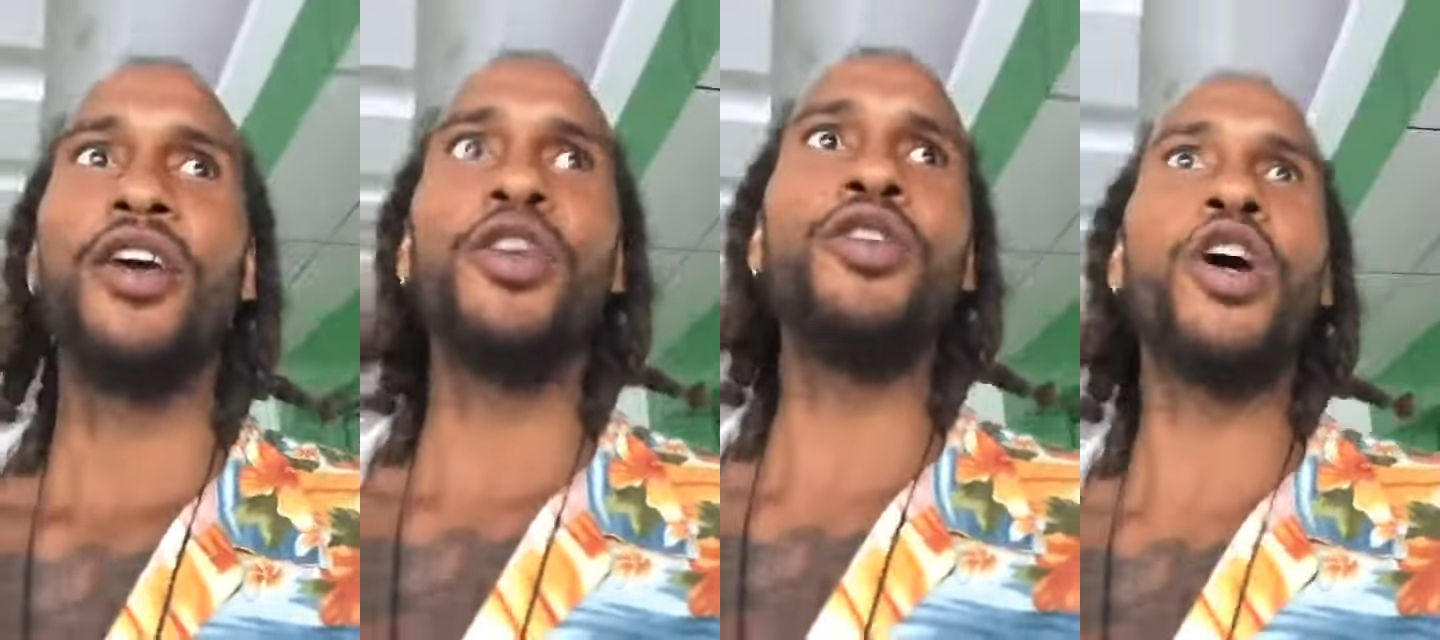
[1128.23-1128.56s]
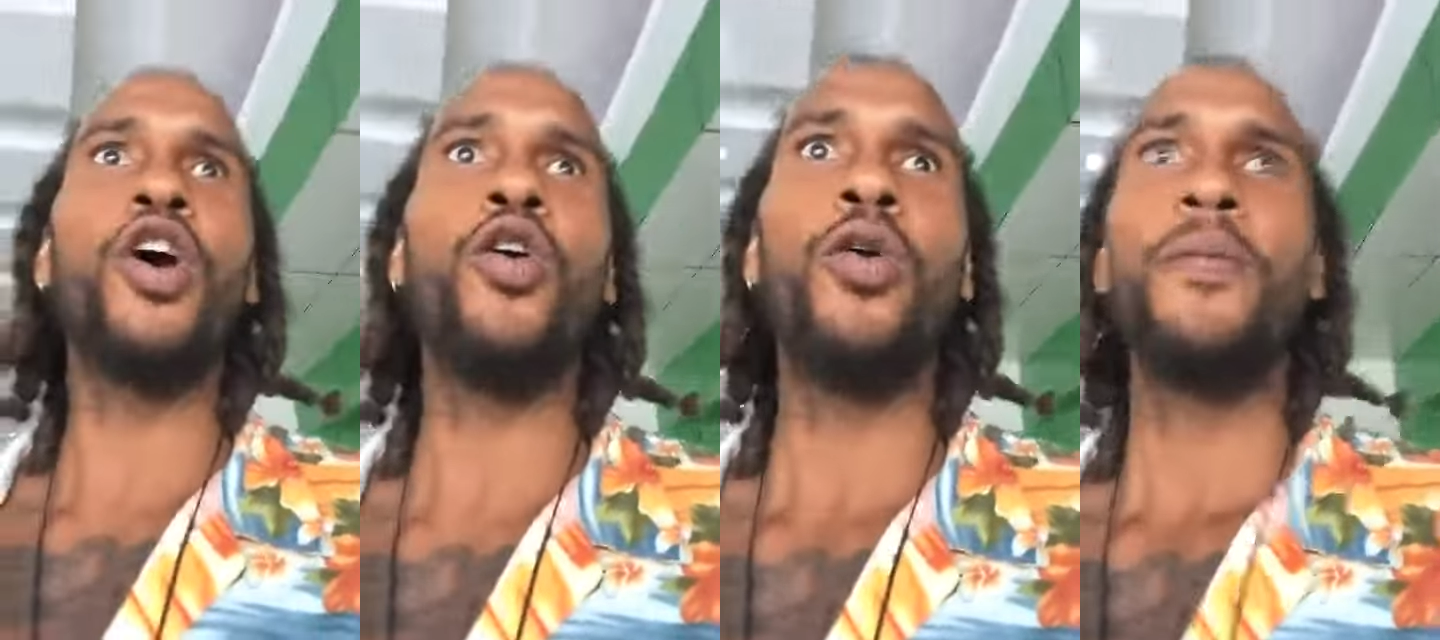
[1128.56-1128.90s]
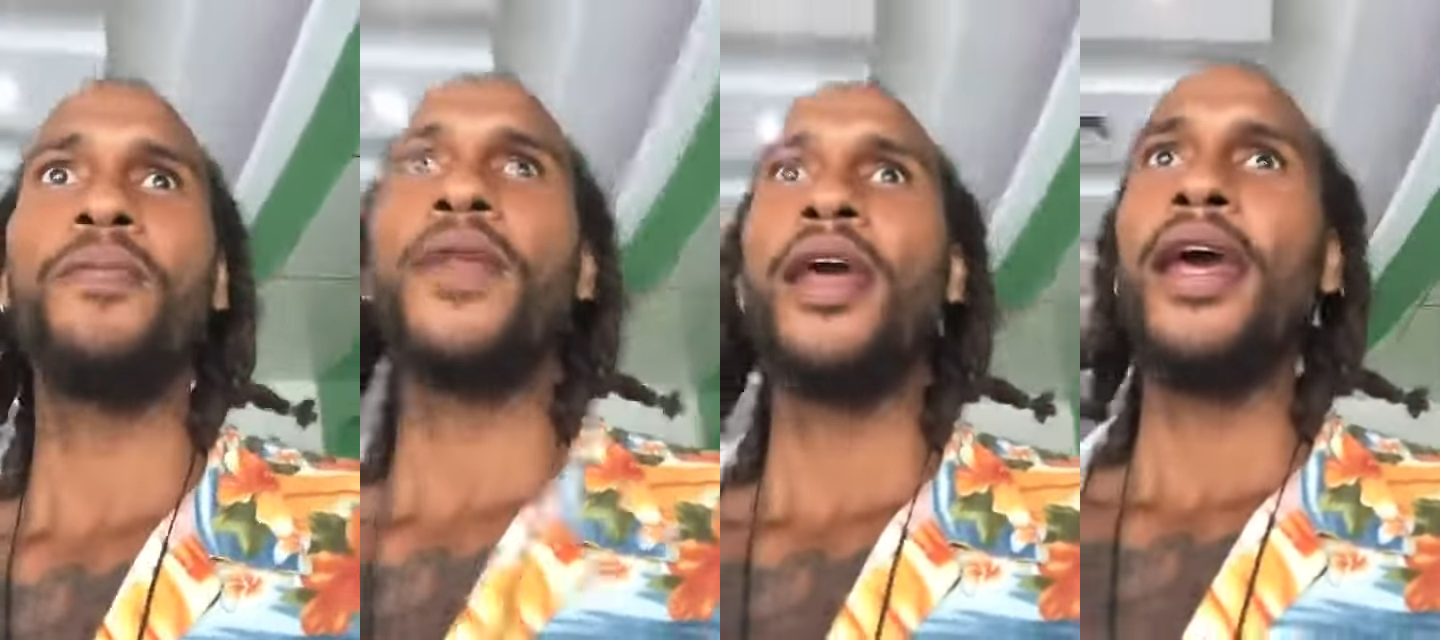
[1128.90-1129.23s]
you know,
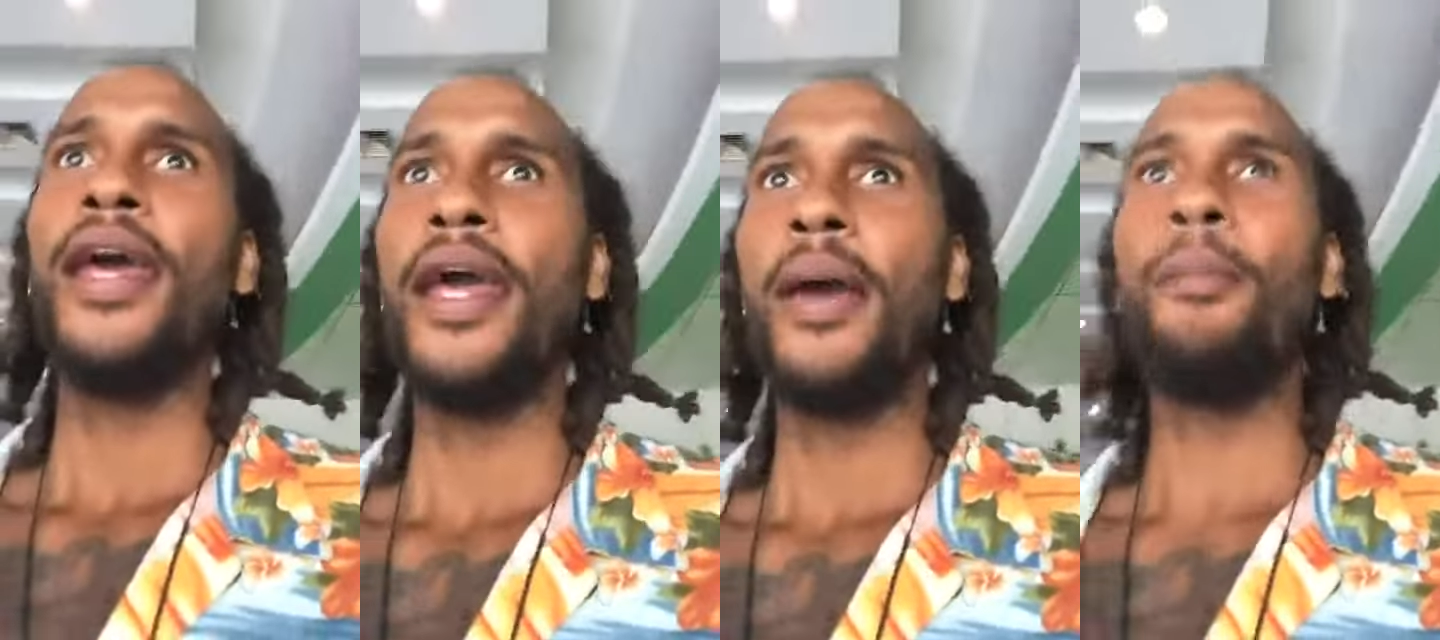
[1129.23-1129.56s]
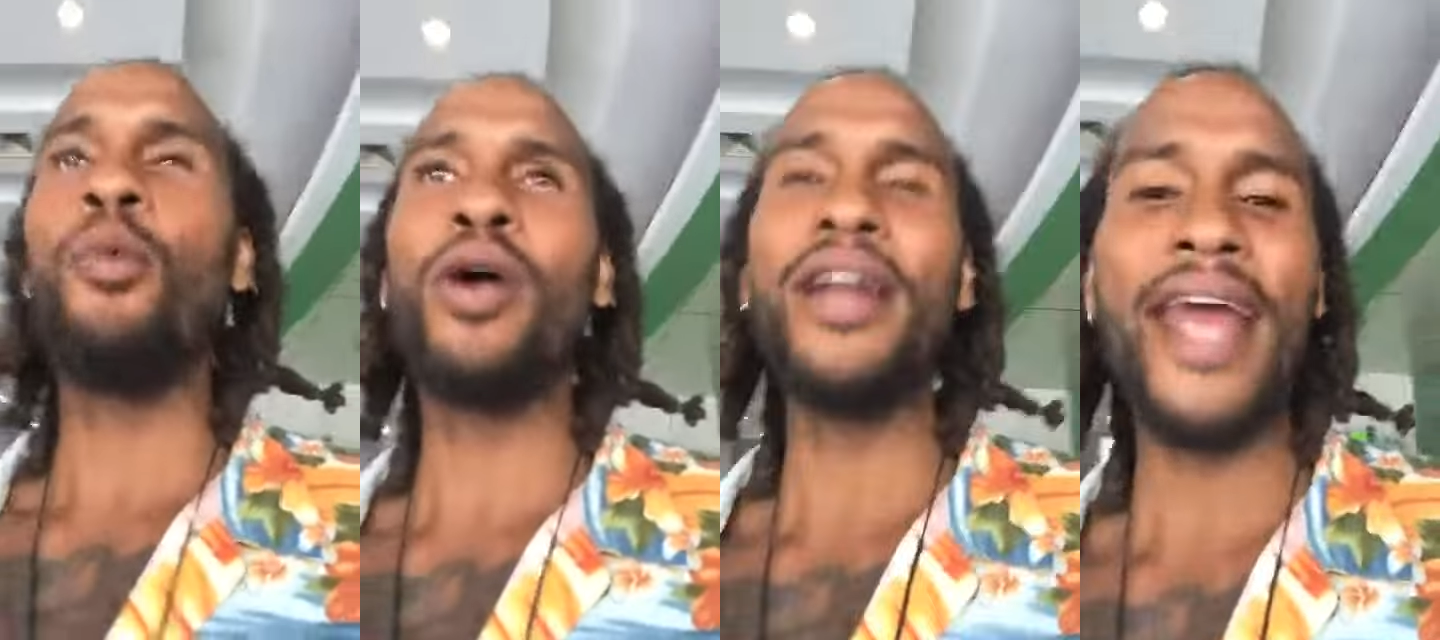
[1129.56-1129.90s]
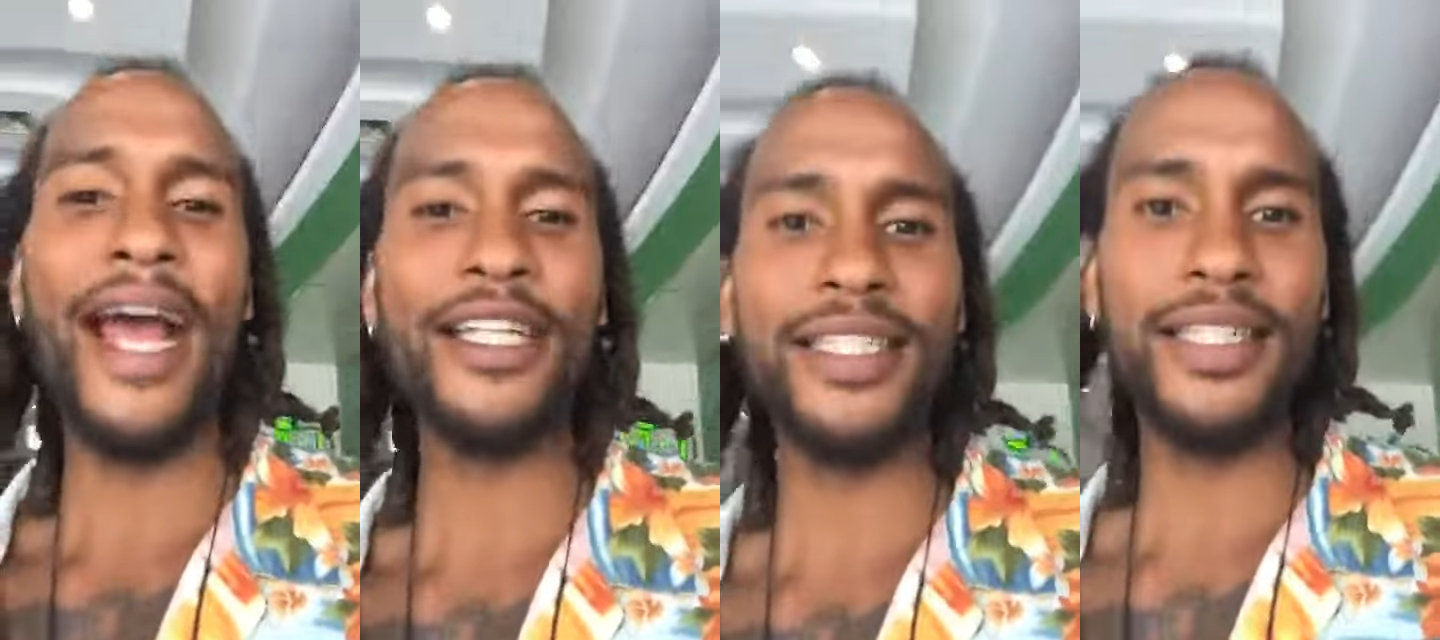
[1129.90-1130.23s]
more
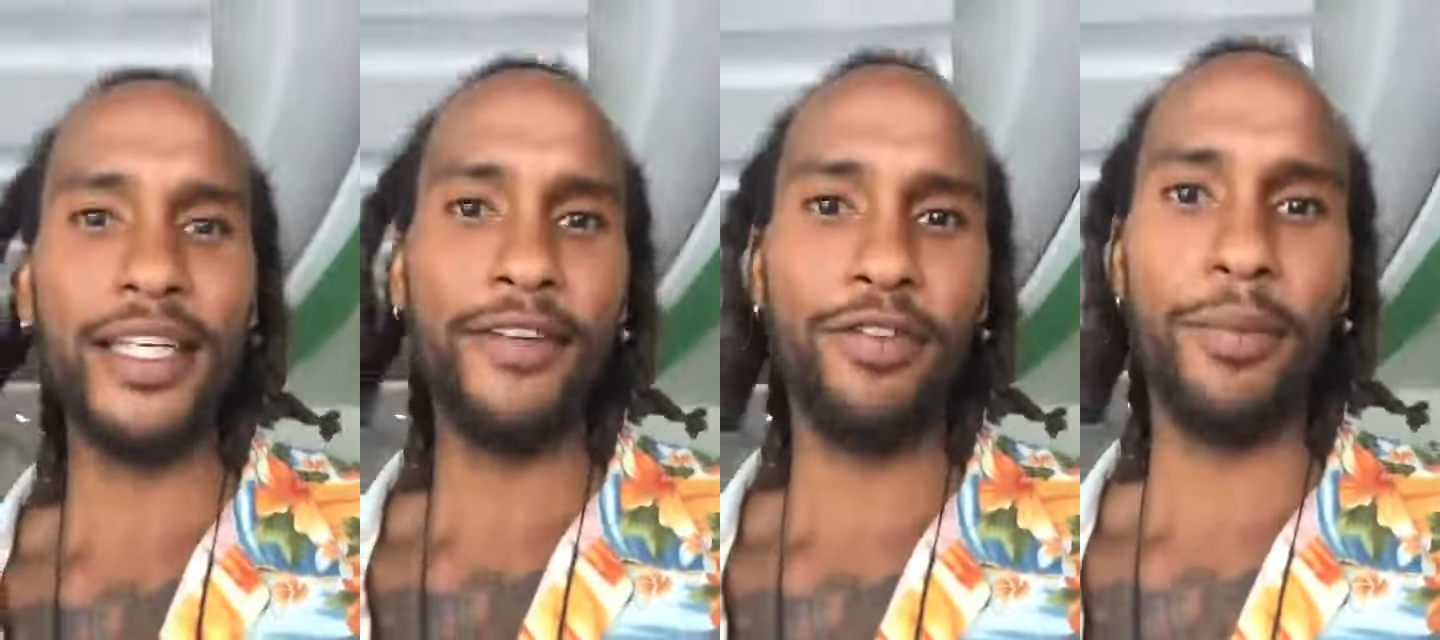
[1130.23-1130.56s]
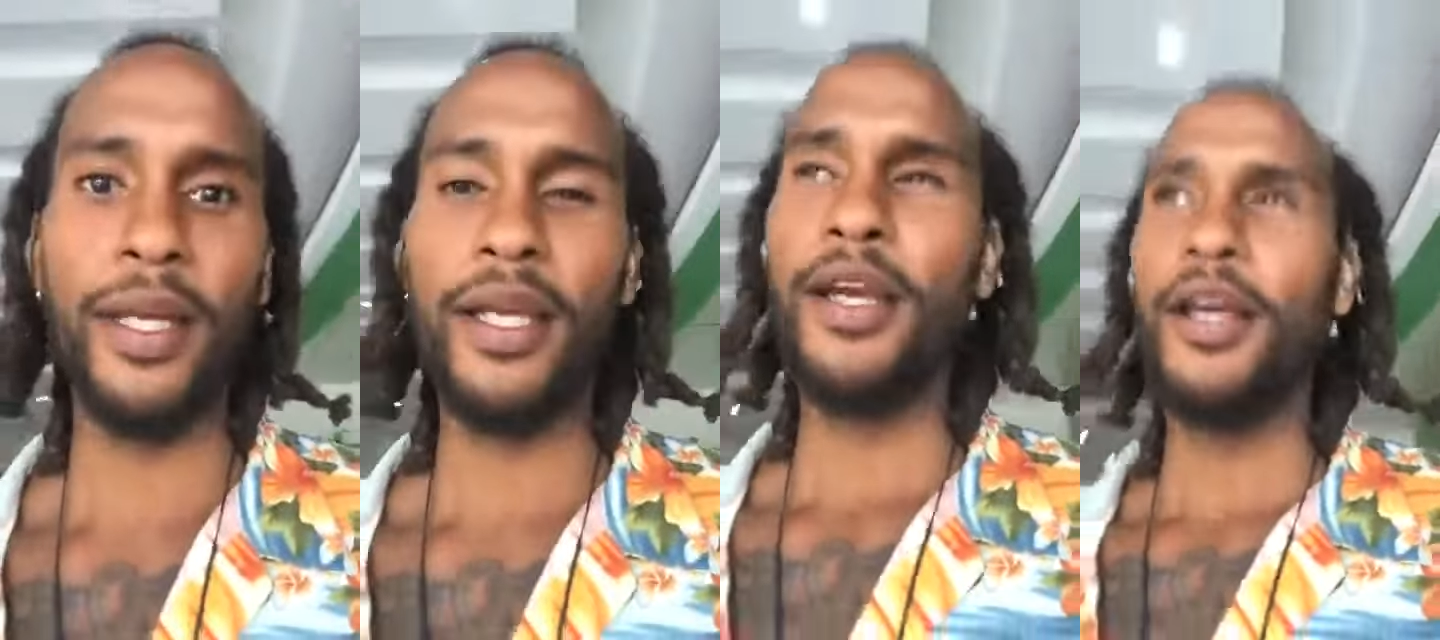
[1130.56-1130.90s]
naturally for me.